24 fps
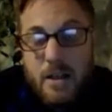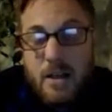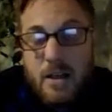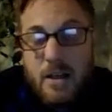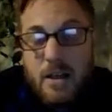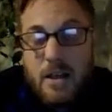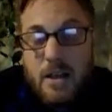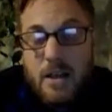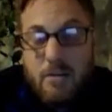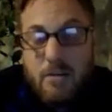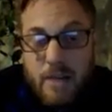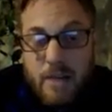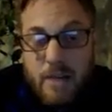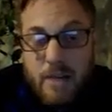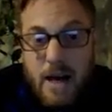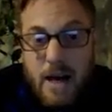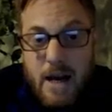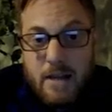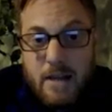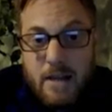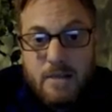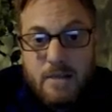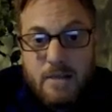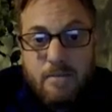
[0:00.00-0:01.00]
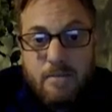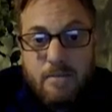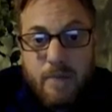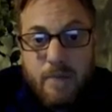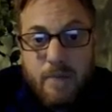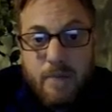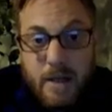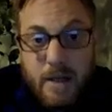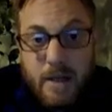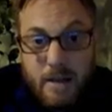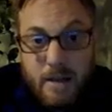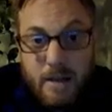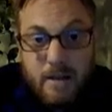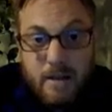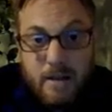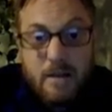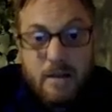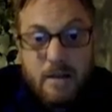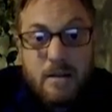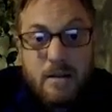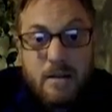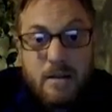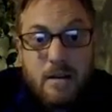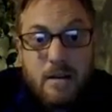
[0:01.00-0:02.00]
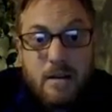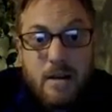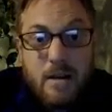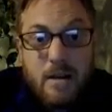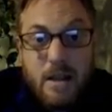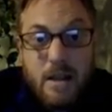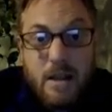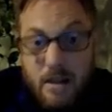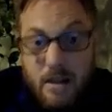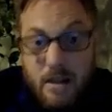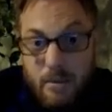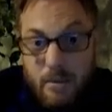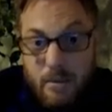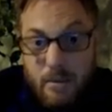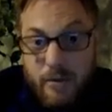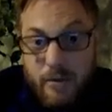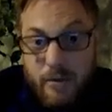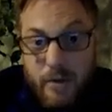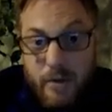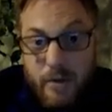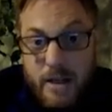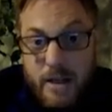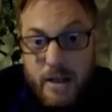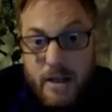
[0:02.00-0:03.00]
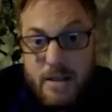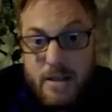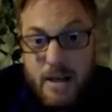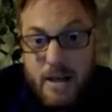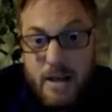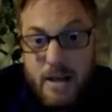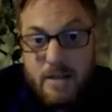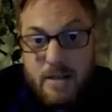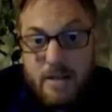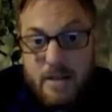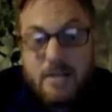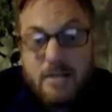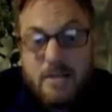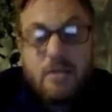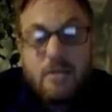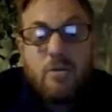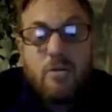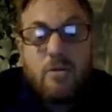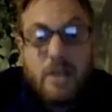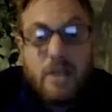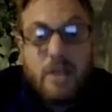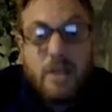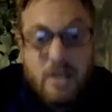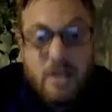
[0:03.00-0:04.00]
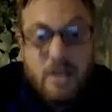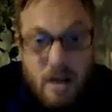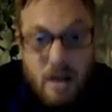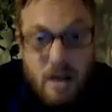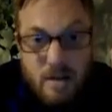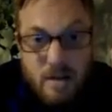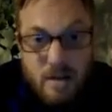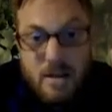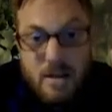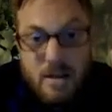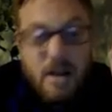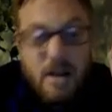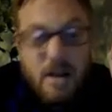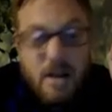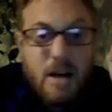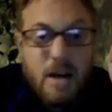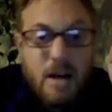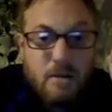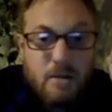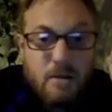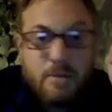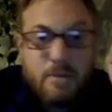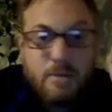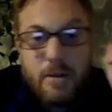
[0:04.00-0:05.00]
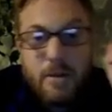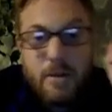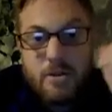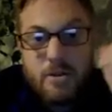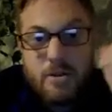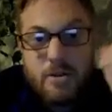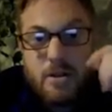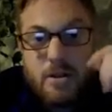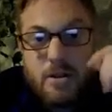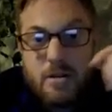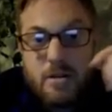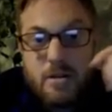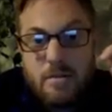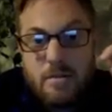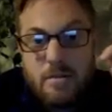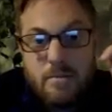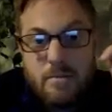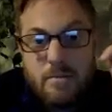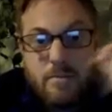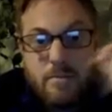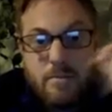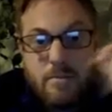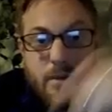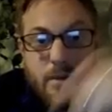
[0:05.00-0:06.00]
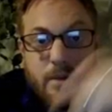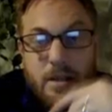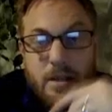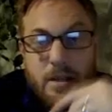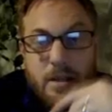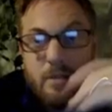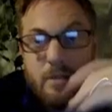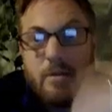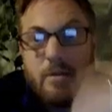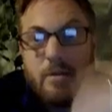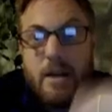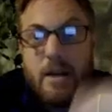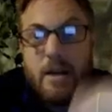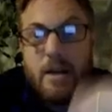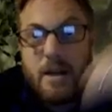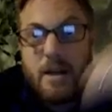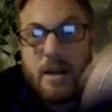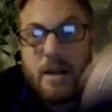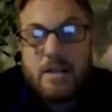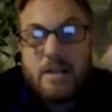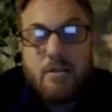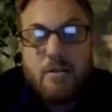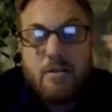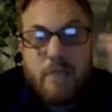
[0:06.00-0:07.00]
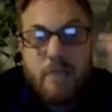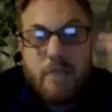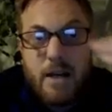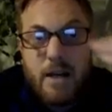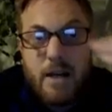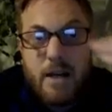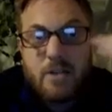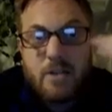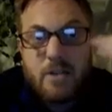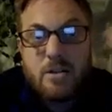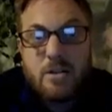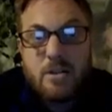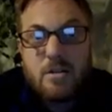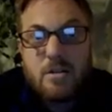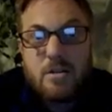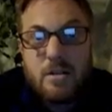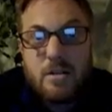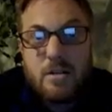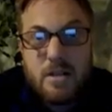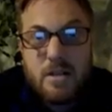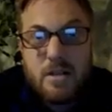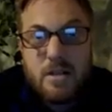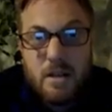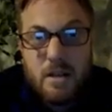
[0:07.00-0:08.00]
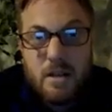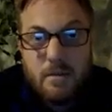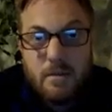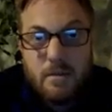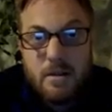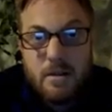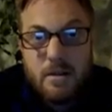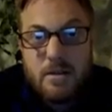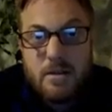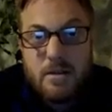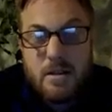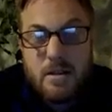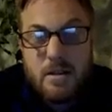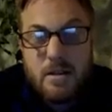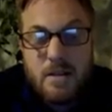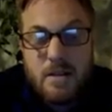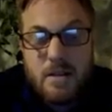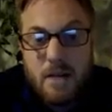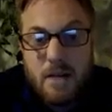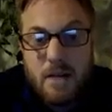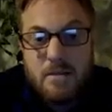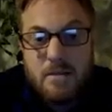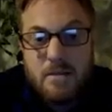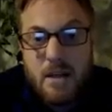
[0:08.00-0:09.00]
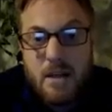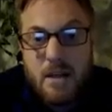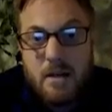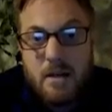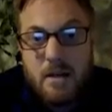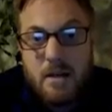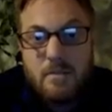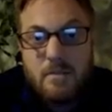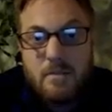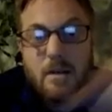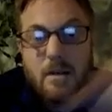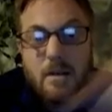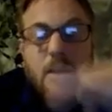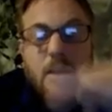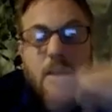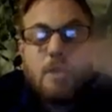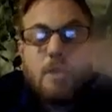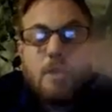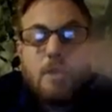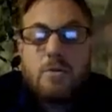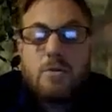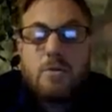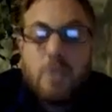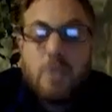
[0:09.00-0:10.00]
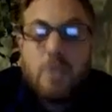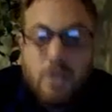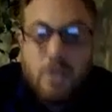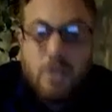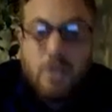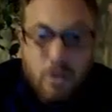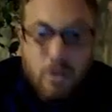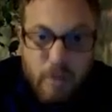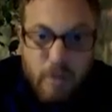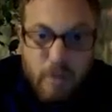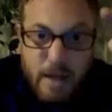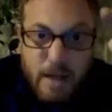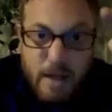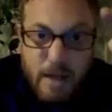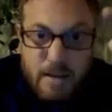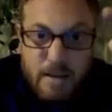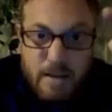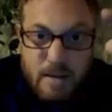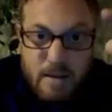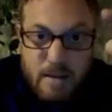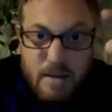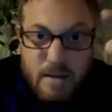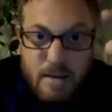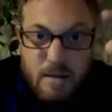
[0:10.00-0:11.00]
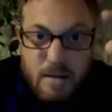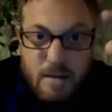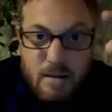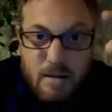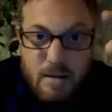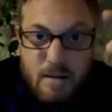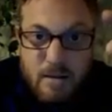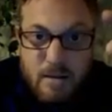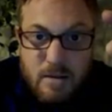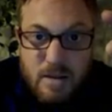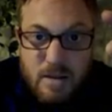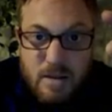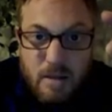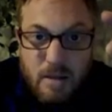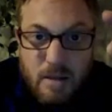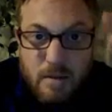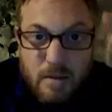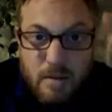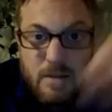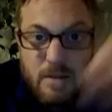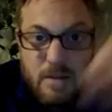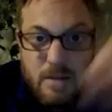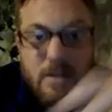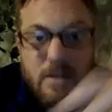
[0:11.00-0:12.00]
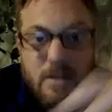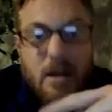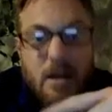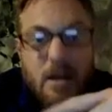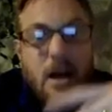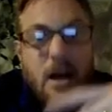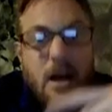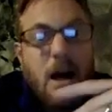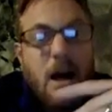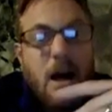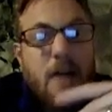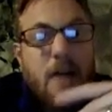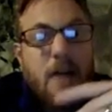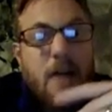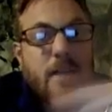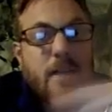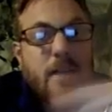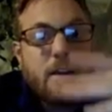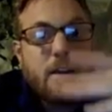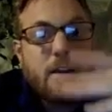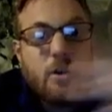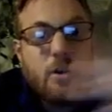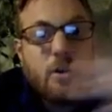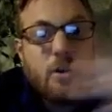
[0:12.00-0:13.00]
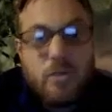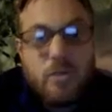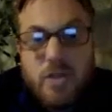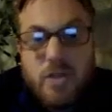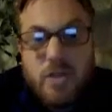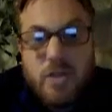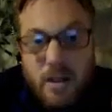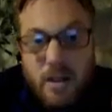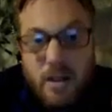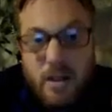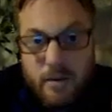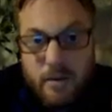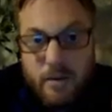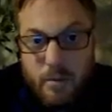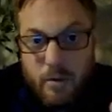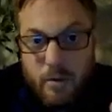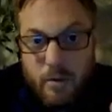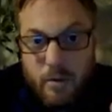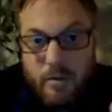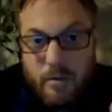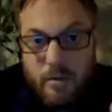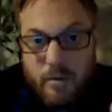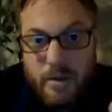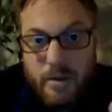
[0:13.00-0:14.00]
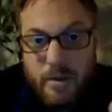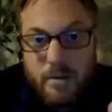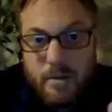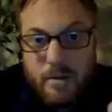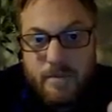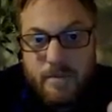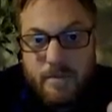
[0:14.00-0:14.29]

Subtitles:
He reacts by either hitting him before he gets hit, or he ducks and counter punches. But either way, it's a reaction to the stimulus. The time taken between you reacting to stimulus and then the onset of a movement.